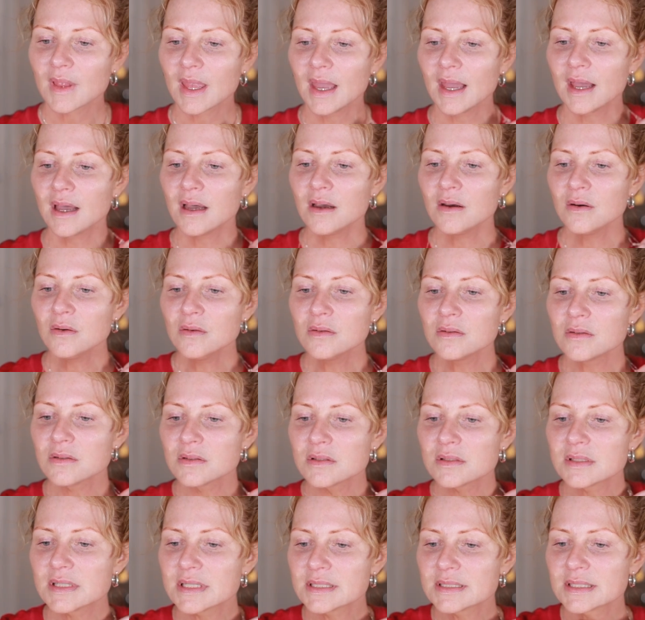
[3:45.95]
How
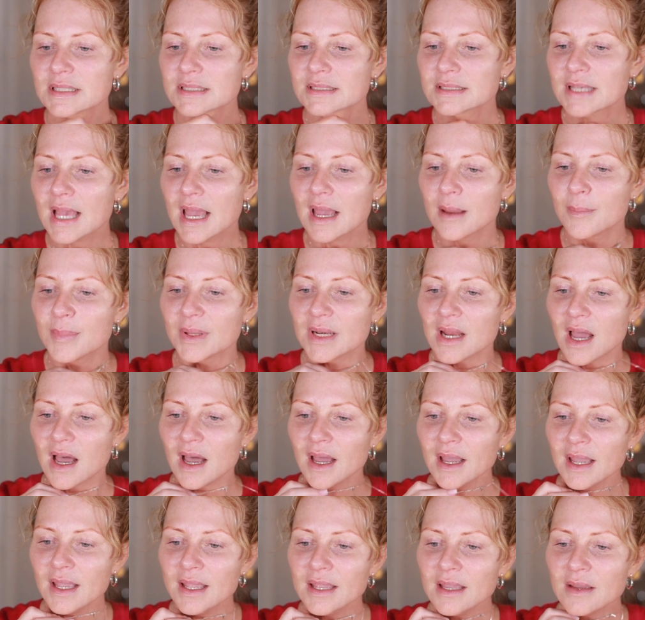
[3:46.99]
does this happen?
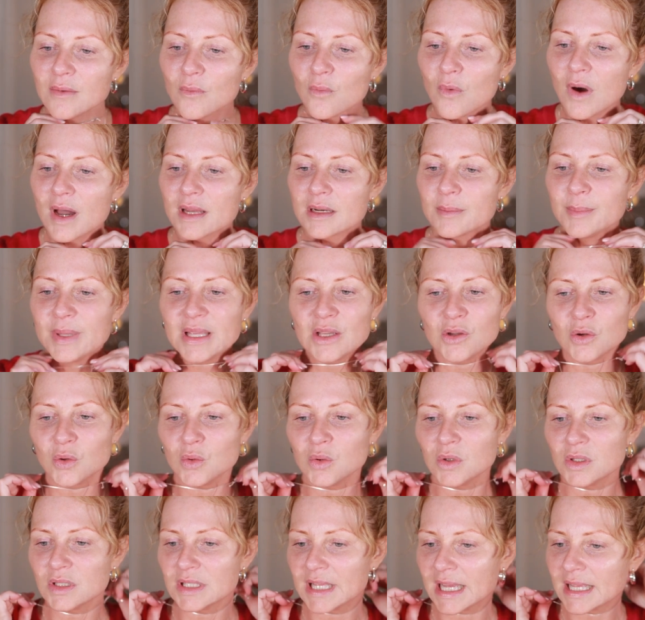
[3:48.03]
I want to be
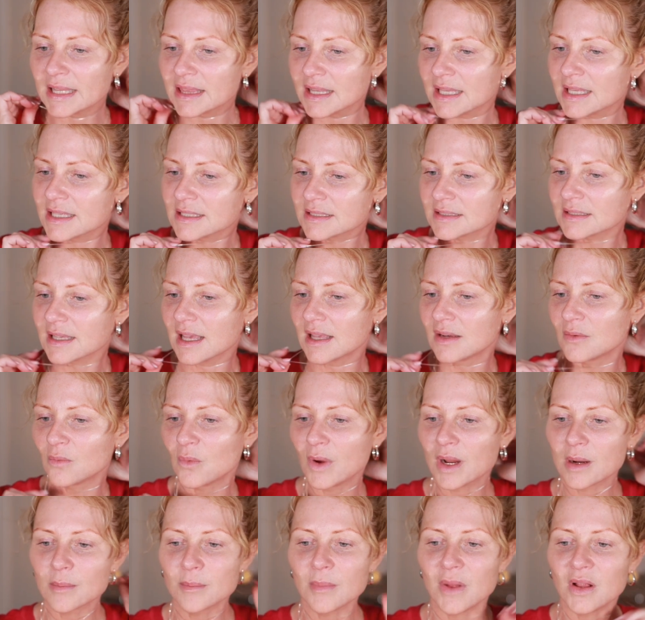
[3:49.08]
cool like this and
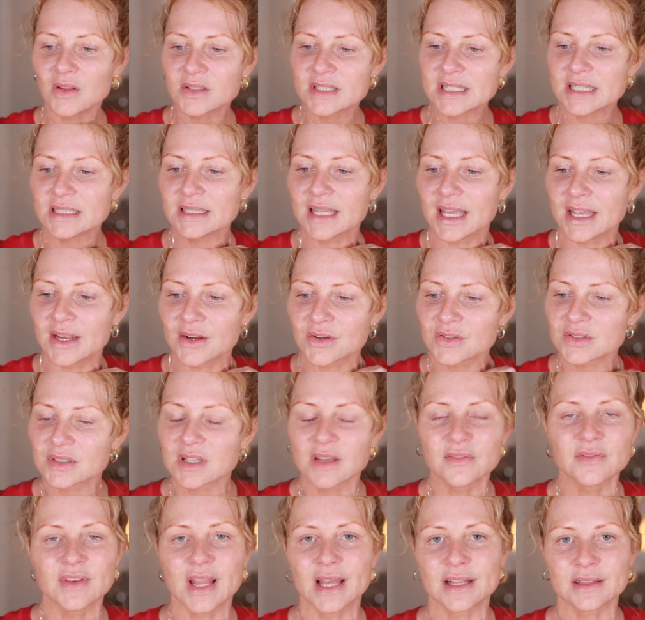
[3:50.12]
wear multi-layers
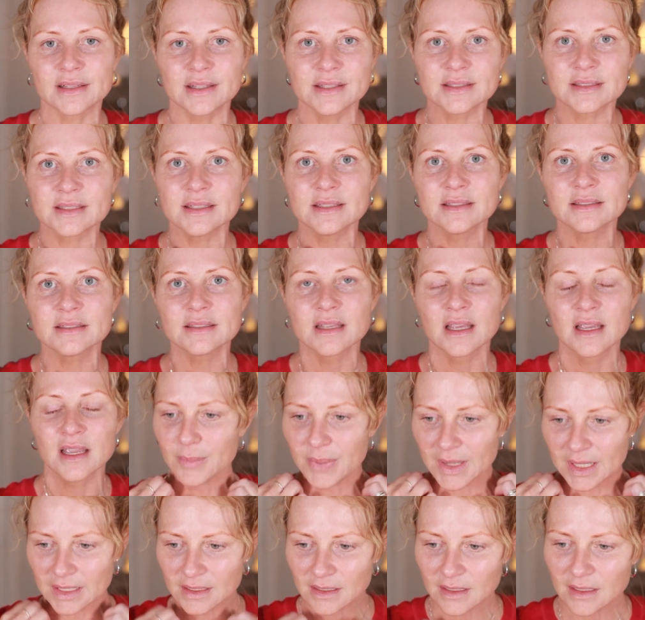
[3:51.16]
of necklaces,
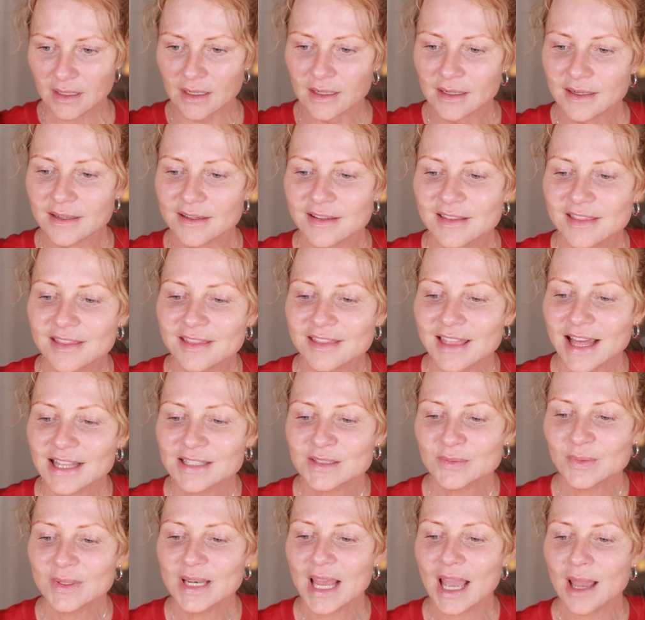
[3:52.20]
but
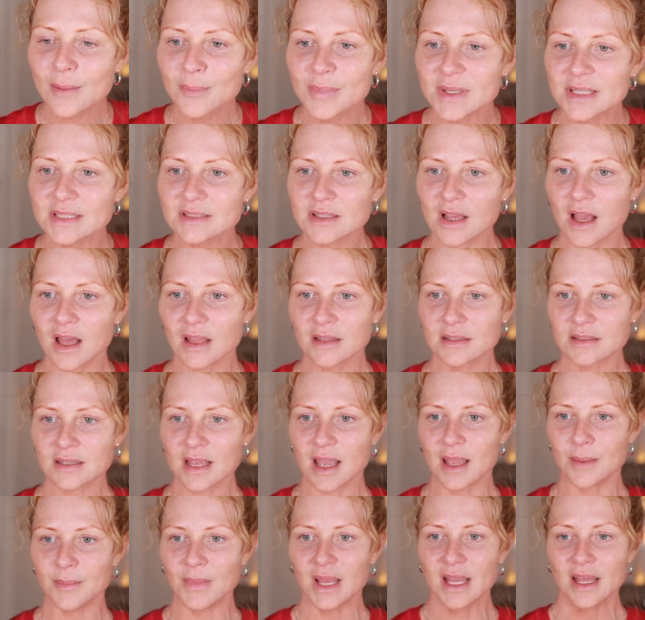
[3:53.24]
that's what happens all the
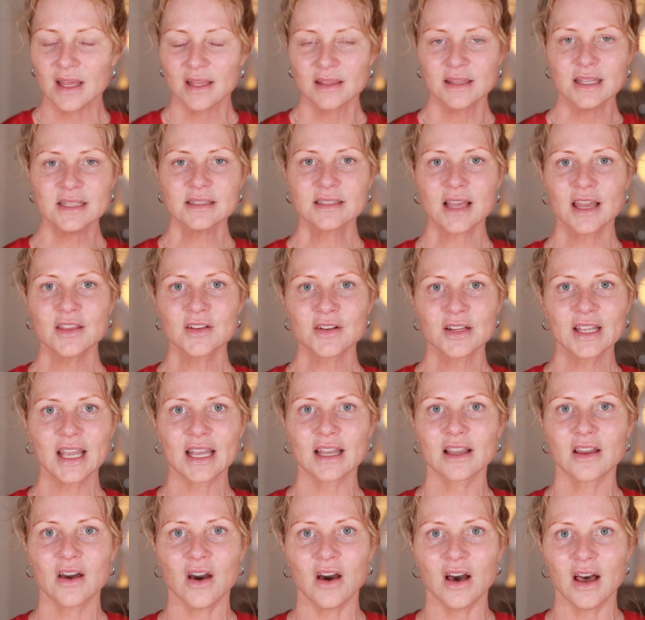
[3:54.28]
time. These either
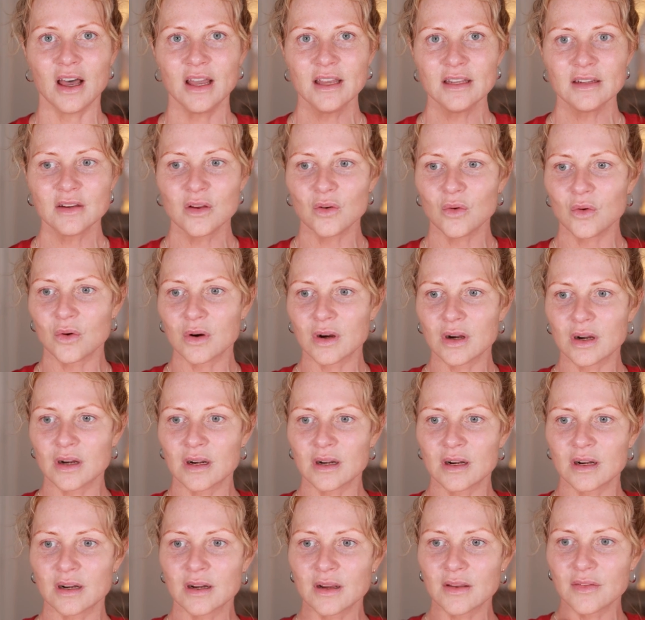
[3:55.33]
get caught
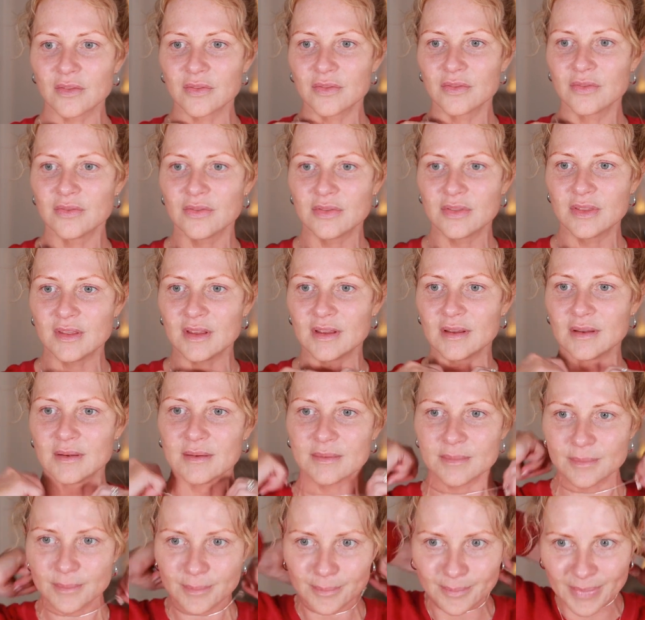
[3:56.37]
or
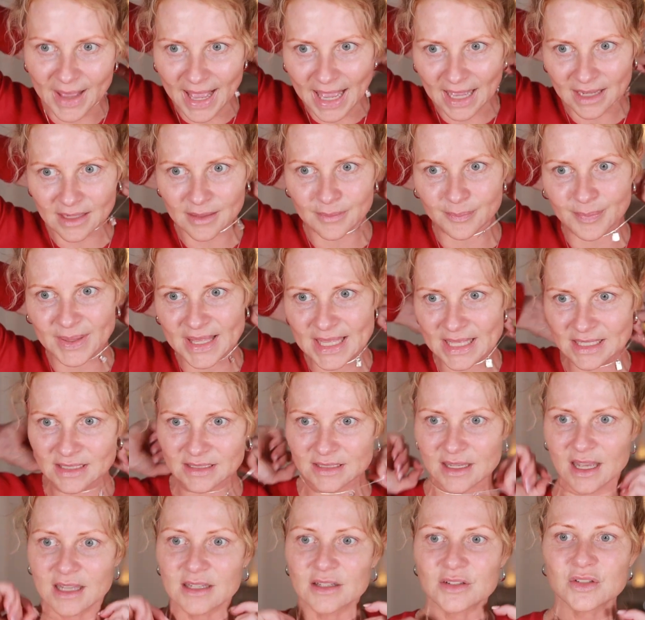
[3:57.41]
the back piece
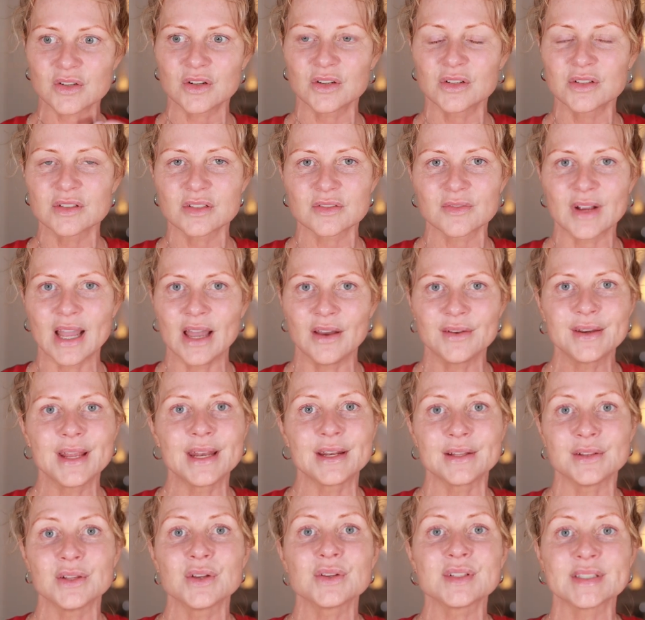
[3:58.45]
kind of turns around and
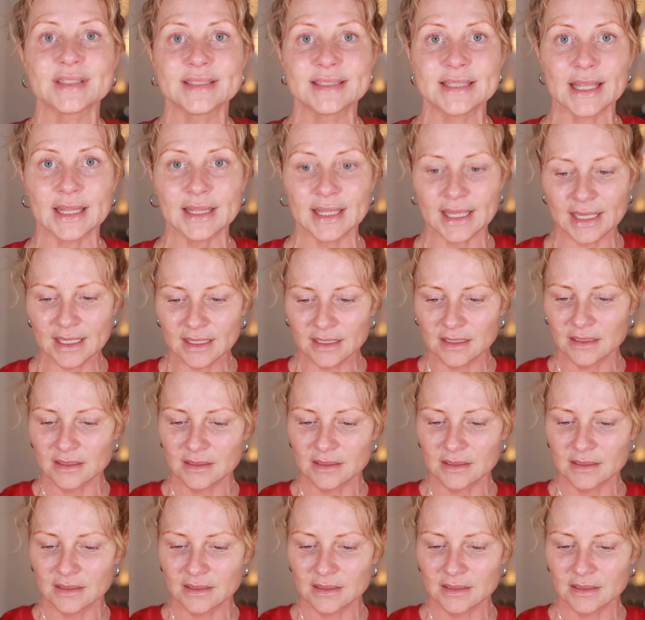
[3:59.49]
it looks silly.